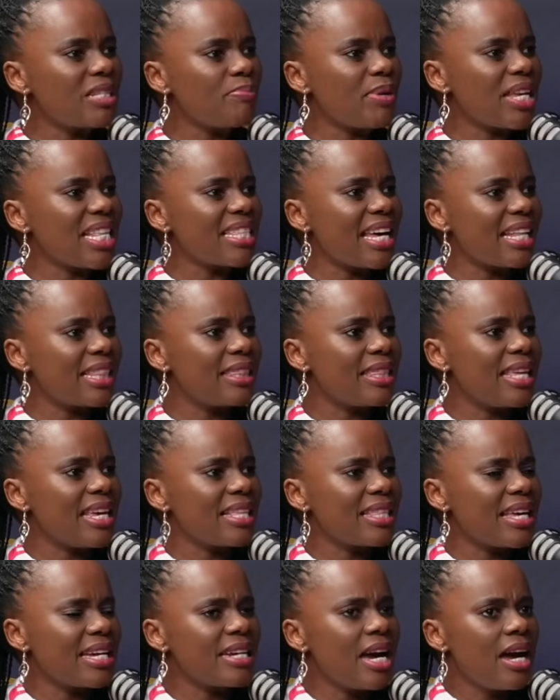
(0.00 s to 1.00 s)
been that thing
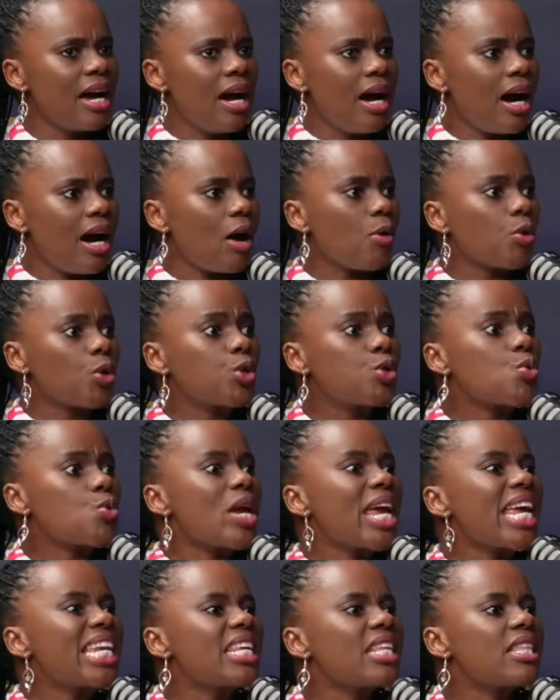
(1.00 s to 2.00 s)
that I will do
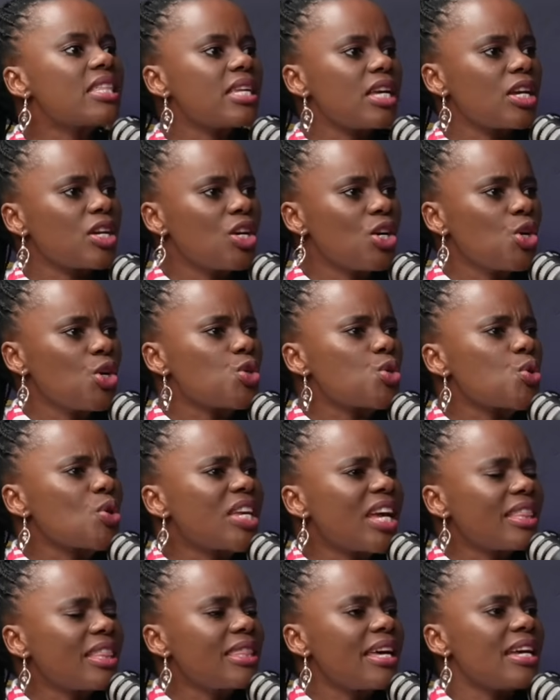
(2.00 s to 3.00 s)
anything to
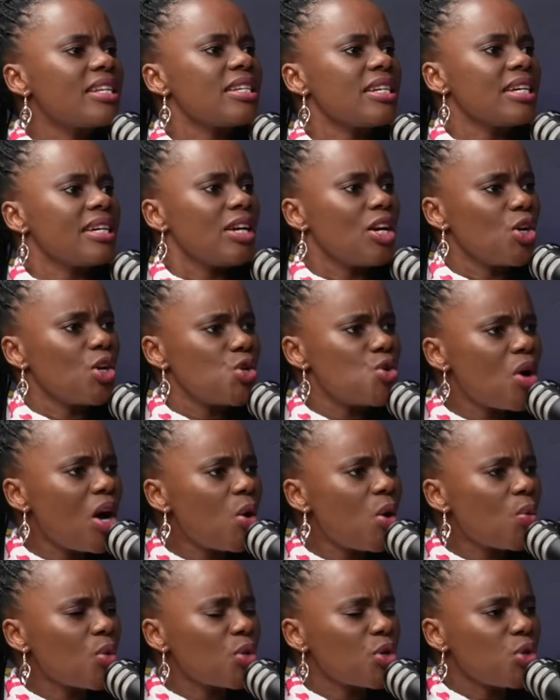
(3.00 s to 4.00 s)
get that you
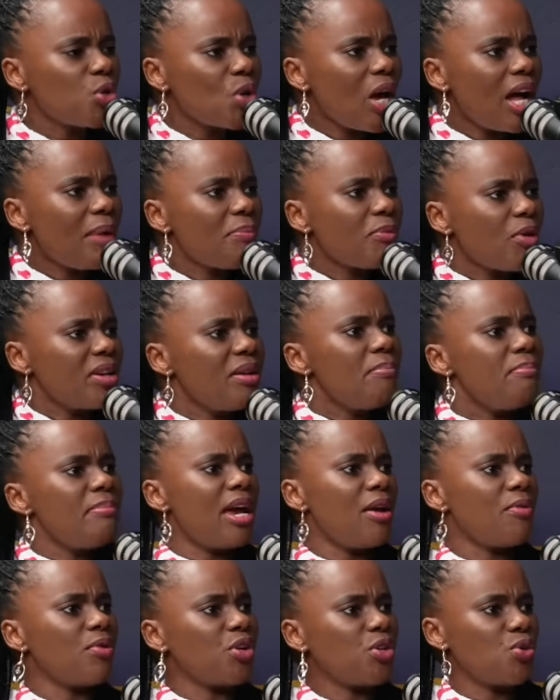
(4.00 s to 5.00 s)
are you, i'm going to
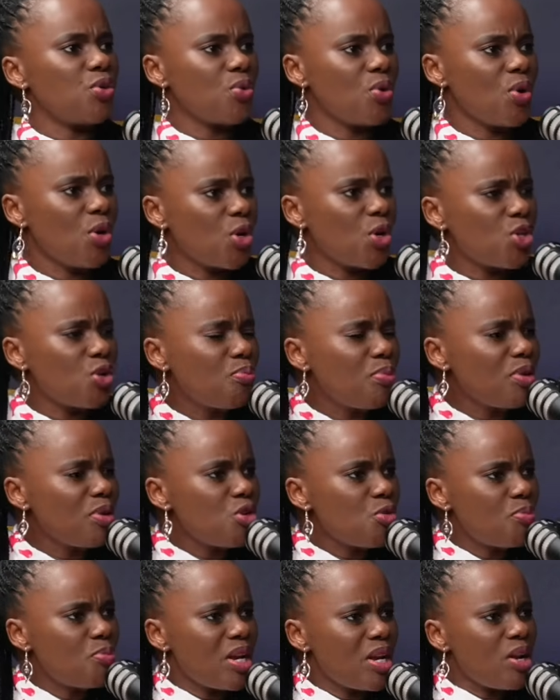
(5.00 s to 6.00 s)
marry you you
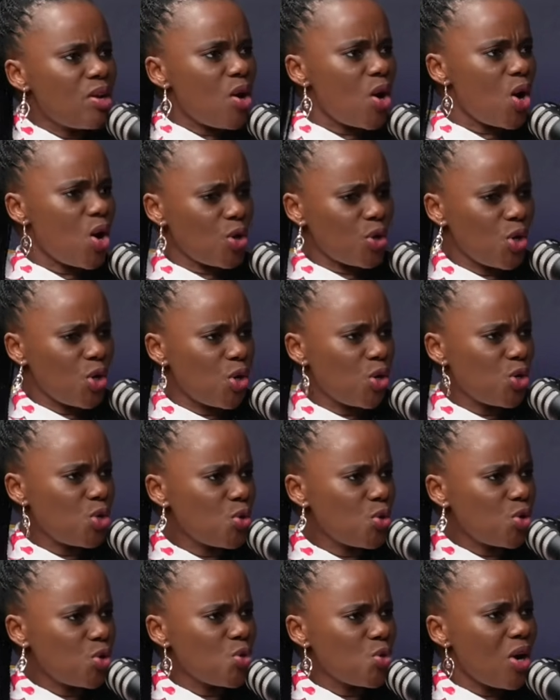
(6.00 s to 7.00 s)
you belong you
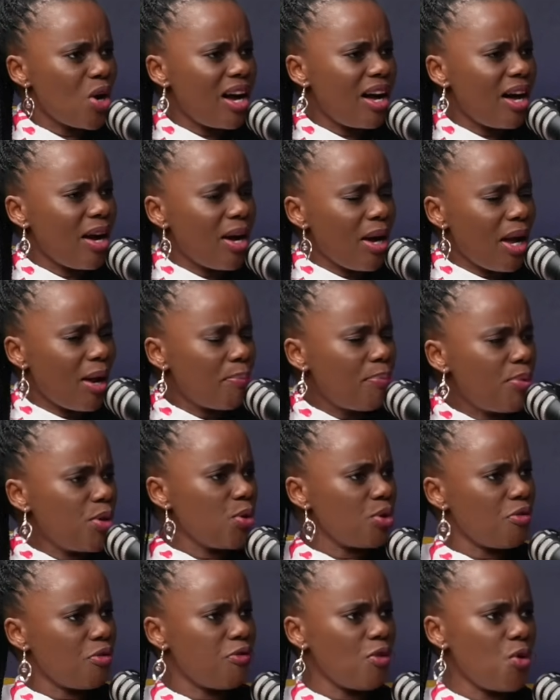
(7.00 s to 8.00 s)
you are a
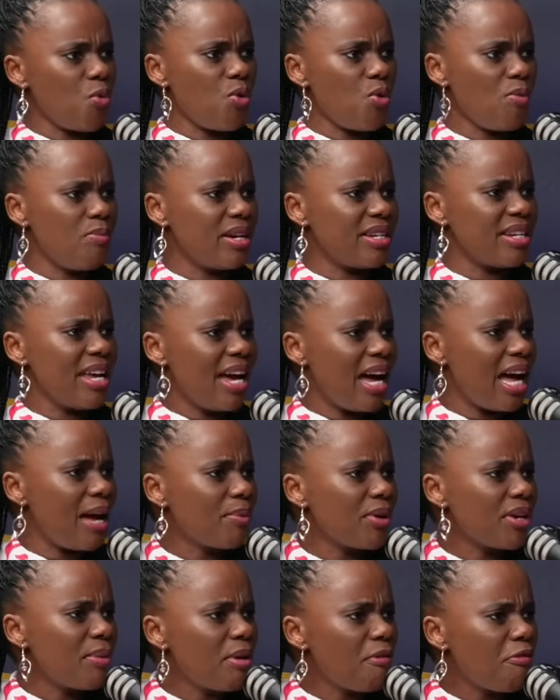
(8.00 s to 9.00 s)
beautiful woman i'm
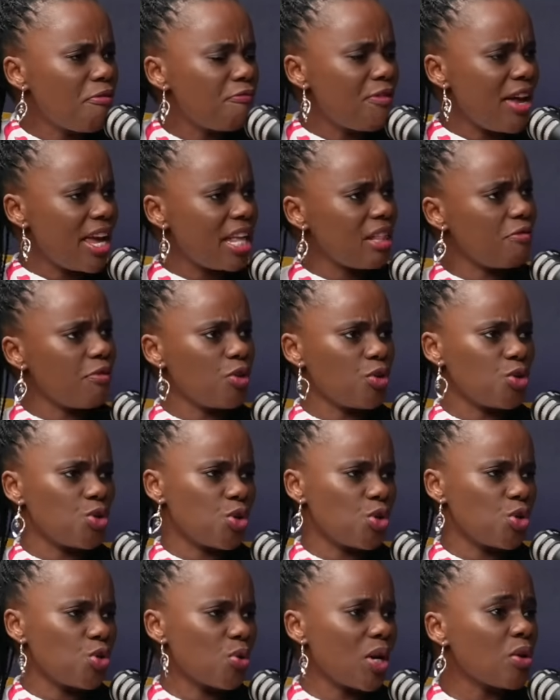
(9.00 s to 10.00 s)
going to be faithful to
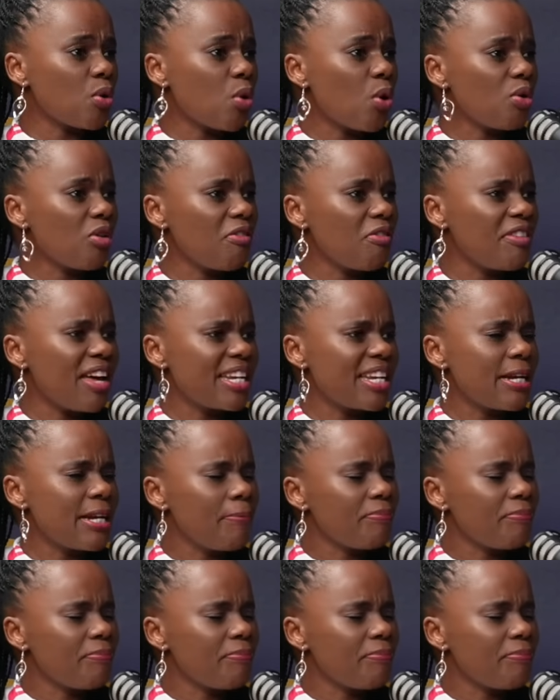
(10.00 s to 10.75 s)
you and all of that